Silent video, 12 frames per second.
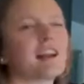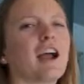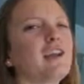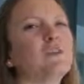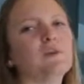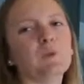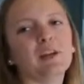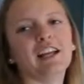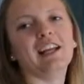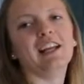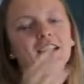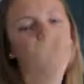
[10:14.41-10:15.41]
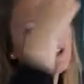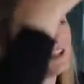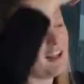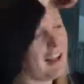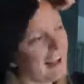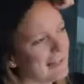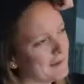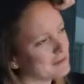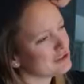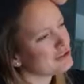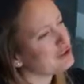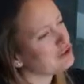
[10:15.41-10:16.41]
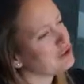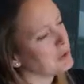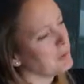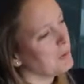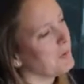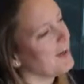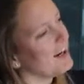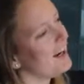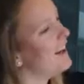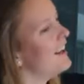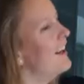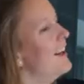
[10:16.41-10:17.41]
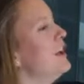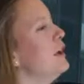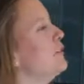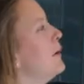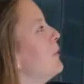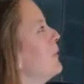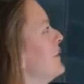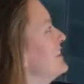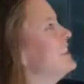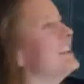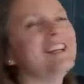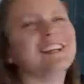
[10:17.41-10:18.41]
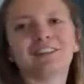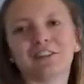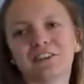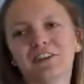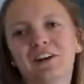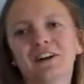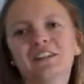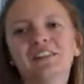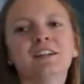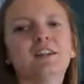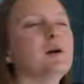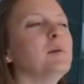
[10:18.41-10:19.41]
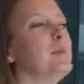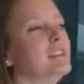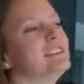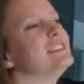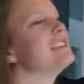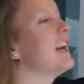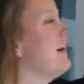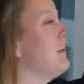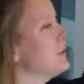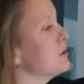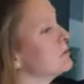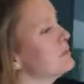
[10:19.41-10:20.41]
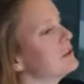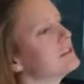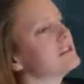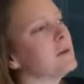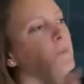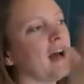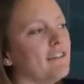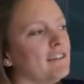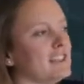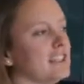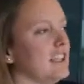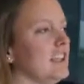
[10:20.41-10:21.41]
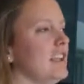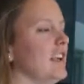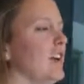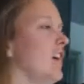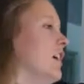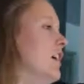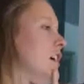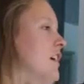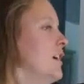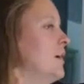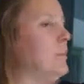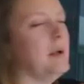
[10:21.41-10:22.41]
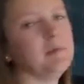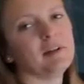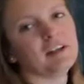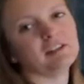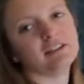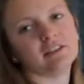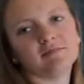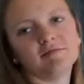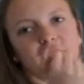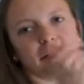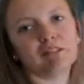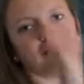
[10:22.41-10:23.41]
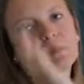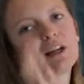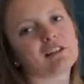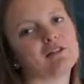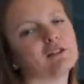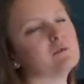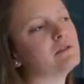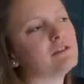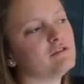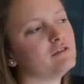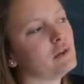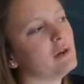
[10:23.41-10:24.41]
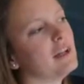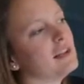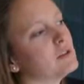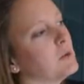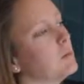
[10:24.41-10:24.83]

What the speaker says: kind of weird, and I'm not sure if I want it or not, but it's a Harry Potter book, so I'm having it here. Maybe I'll just give it back to some thrift store at some